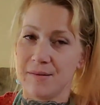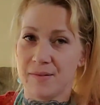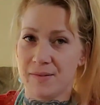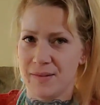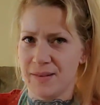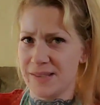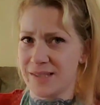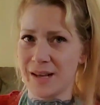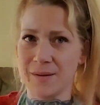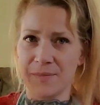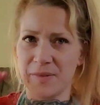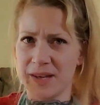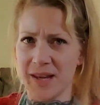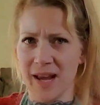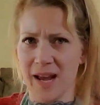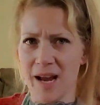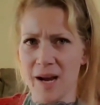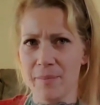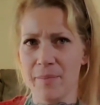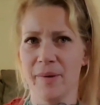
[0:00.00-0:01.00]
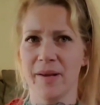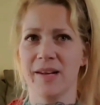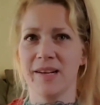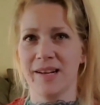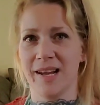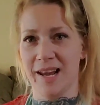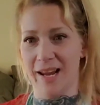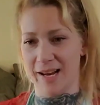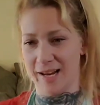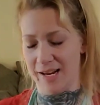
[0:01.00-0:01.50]
something
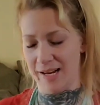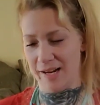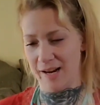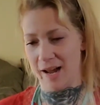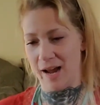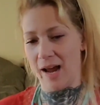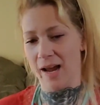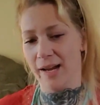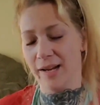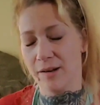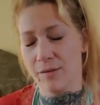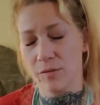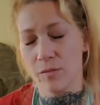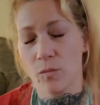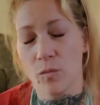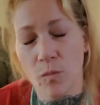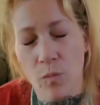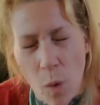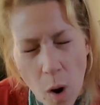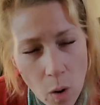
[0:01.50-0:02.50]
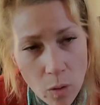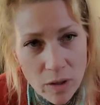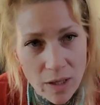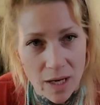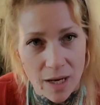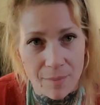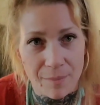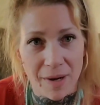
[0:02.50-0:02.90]
happened, and I woke up.